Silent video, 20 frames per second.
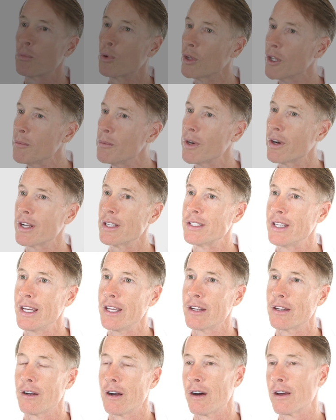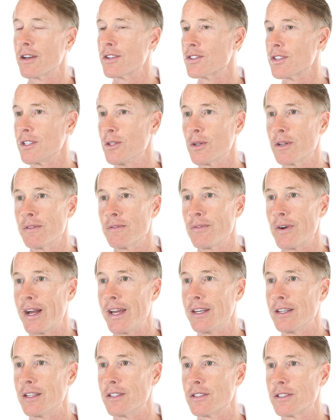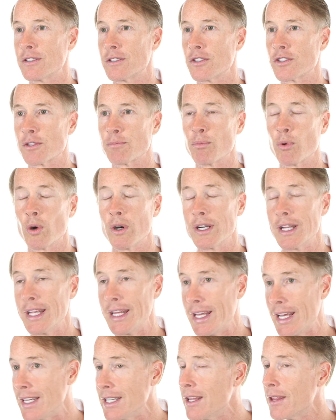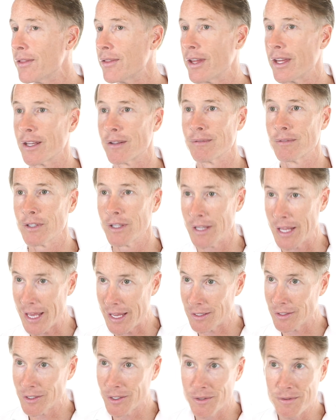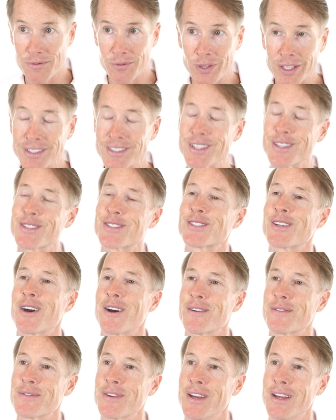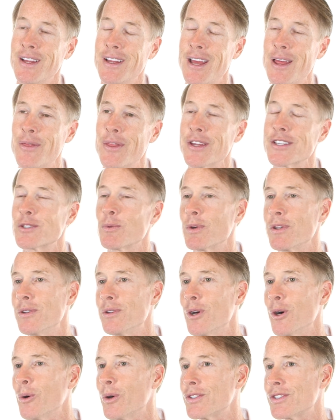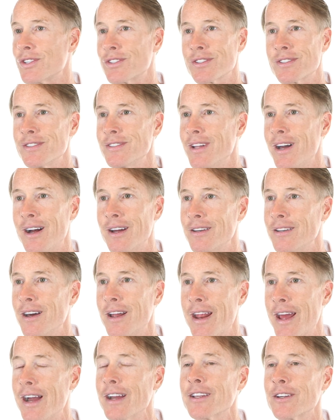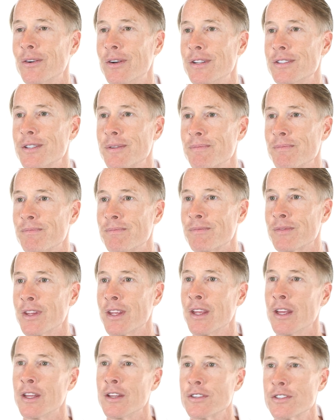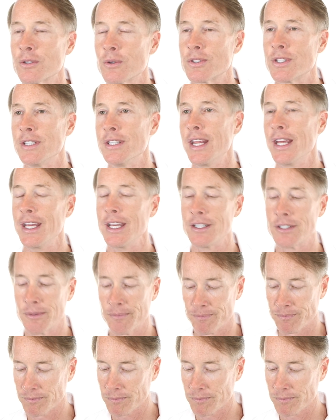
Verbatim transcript: preliminary data, honestly, you can find it to support anything and conflicting stuff and things that we know are just not accurate. So to date,